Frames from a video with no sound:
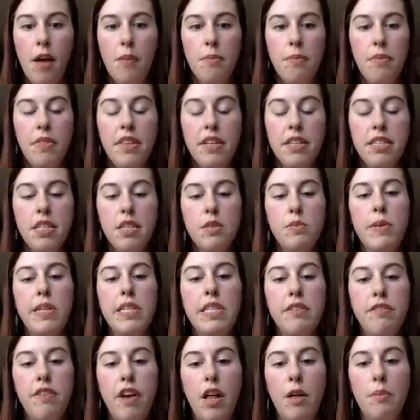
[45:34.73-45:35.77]
this has been
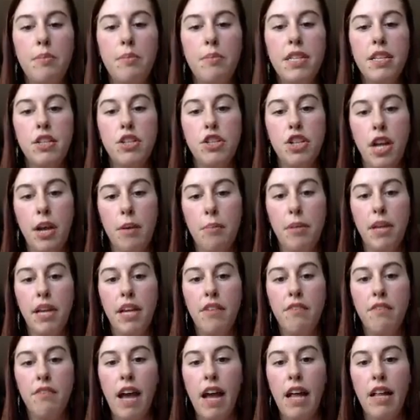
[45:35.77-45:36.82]
developed in the
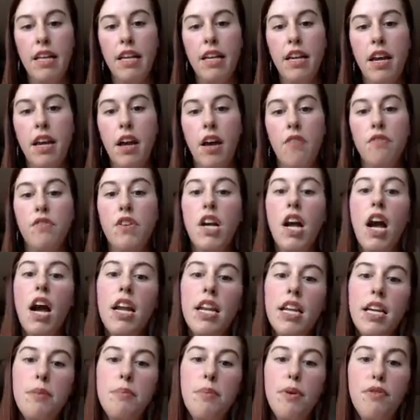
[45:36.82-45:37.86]
Champlain Valley, of
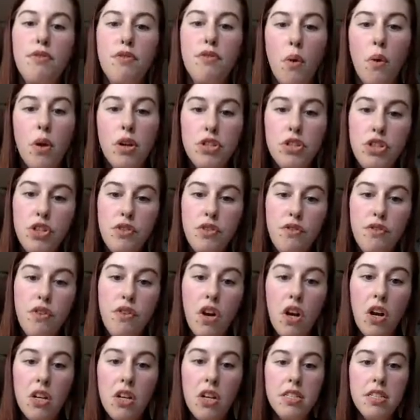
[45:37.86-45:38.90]
cutting before June
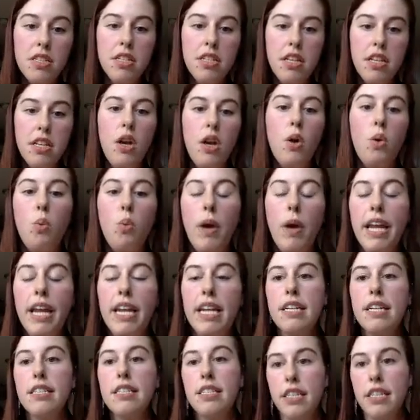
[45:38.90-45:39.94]
1st,
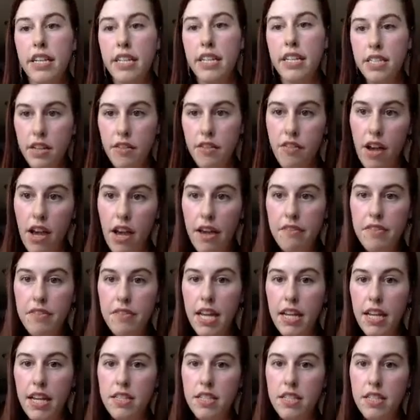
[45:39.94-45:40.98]
waiting 65
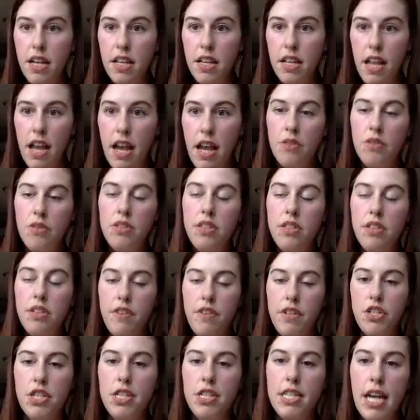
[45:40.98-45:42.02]
days to allow
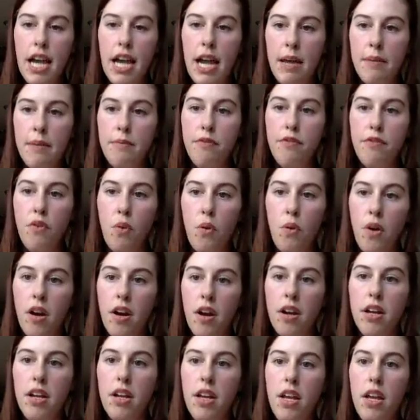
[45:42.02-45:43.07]
sufficient time
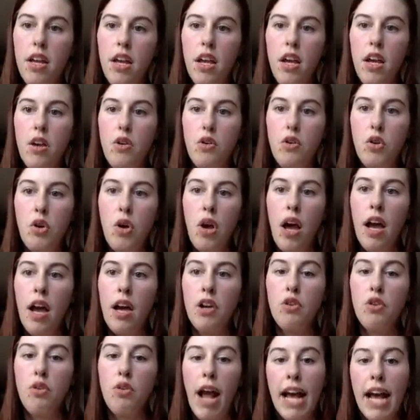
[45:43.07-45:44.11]
for
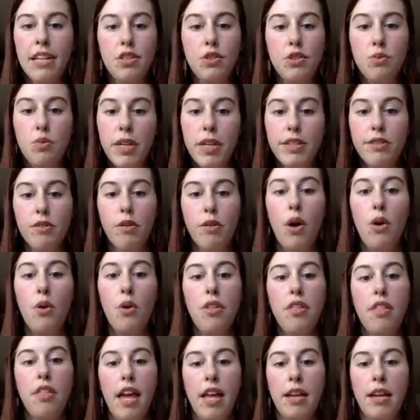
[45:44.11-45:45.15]
grass
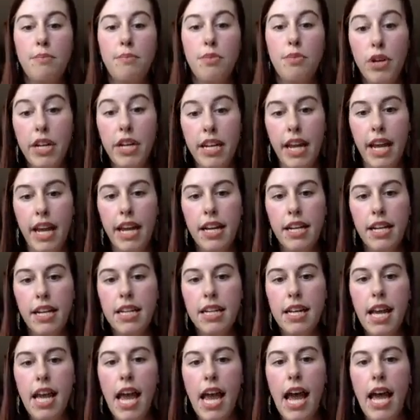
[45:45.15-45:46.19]
regrowth and breeding,
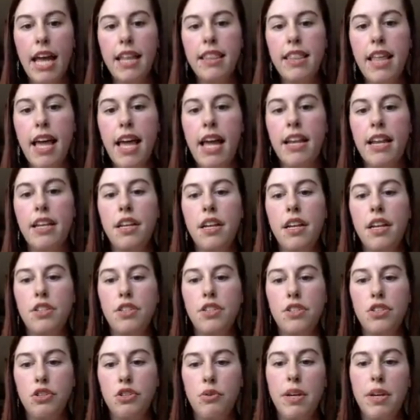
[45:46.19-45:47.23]
and then
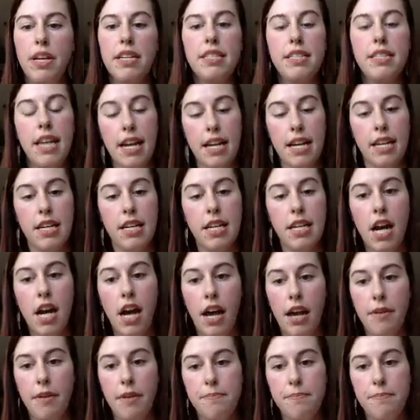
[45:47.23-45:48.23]
doing a second cut.